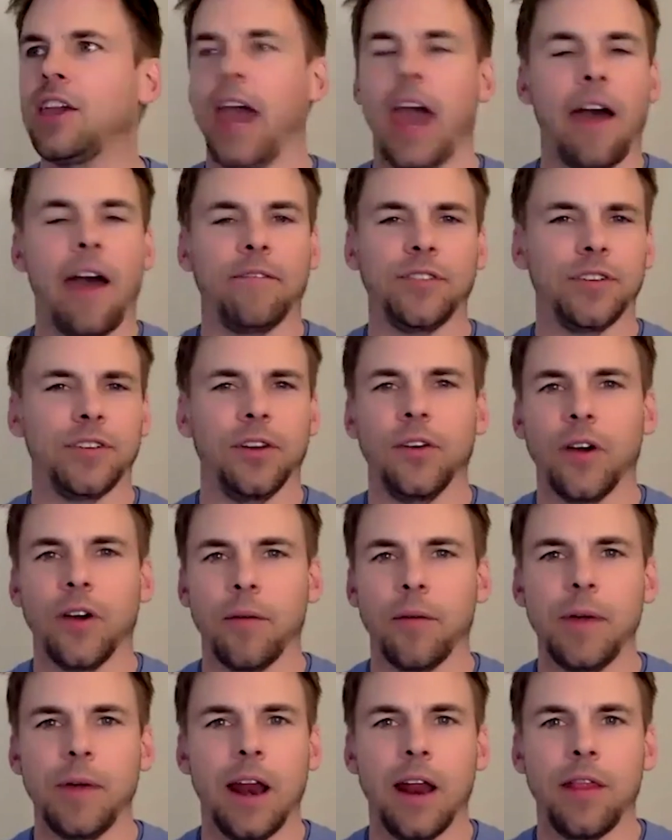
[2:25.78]
you have to.
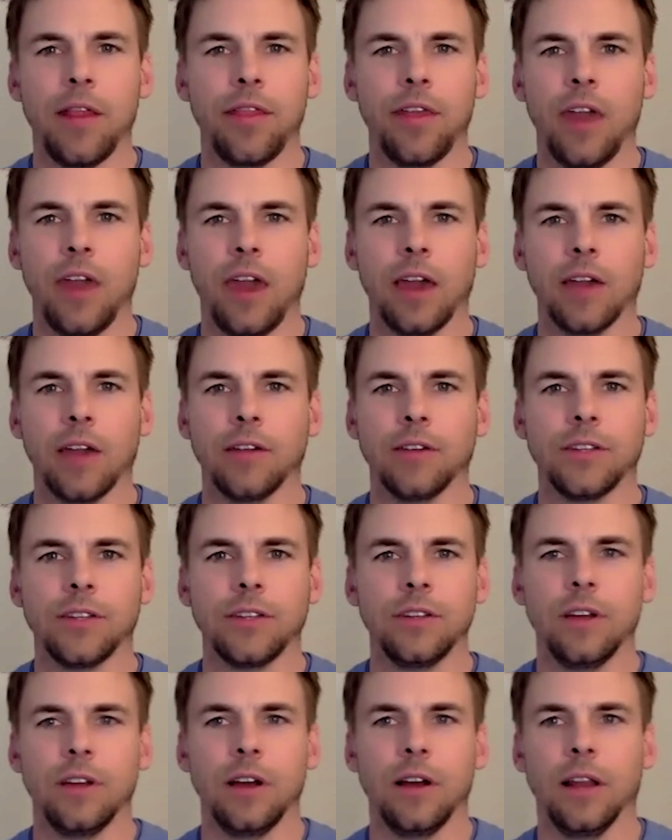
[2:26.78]
I think
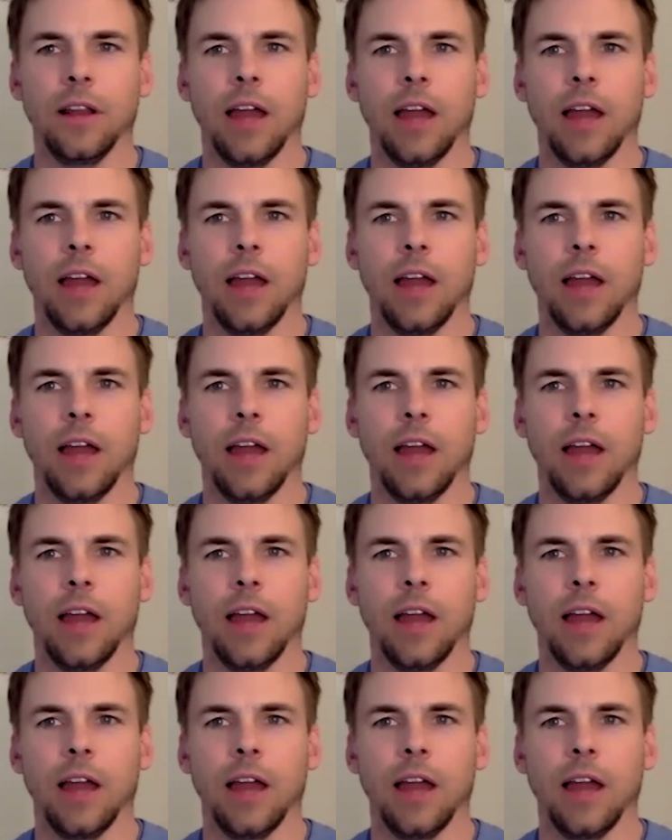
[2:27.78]
there's the